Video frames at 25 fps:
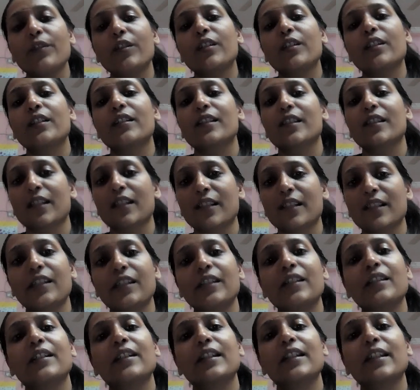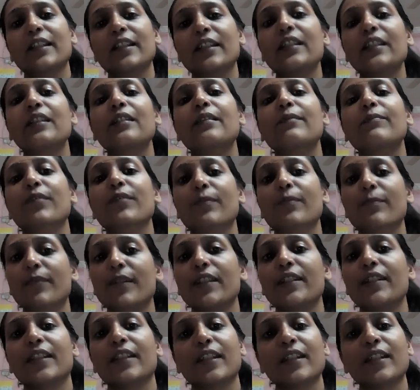would consistently keep
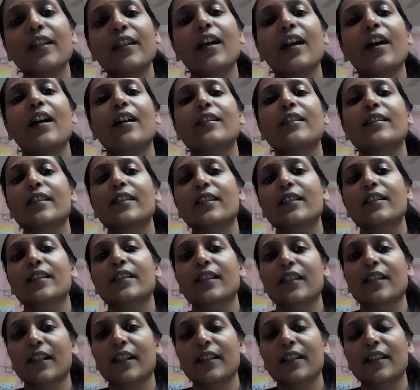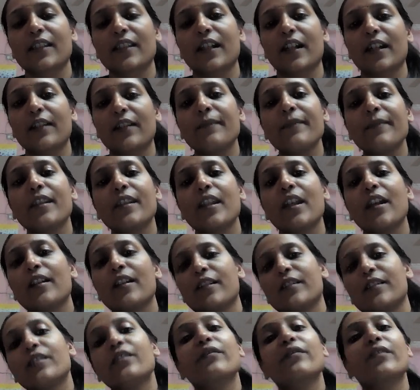repeating until 6 times.
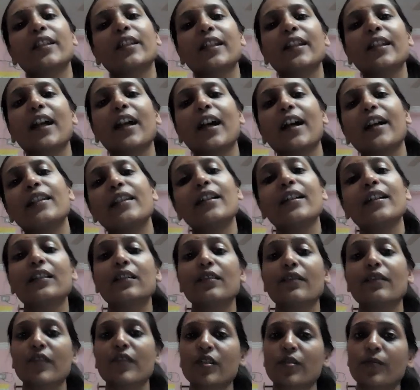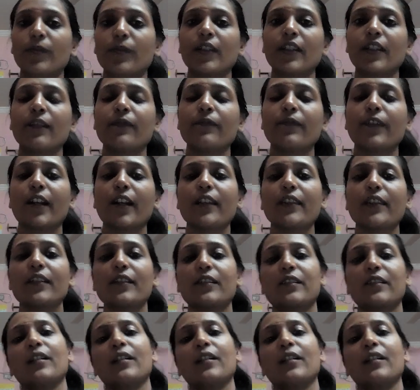So we can either individually find the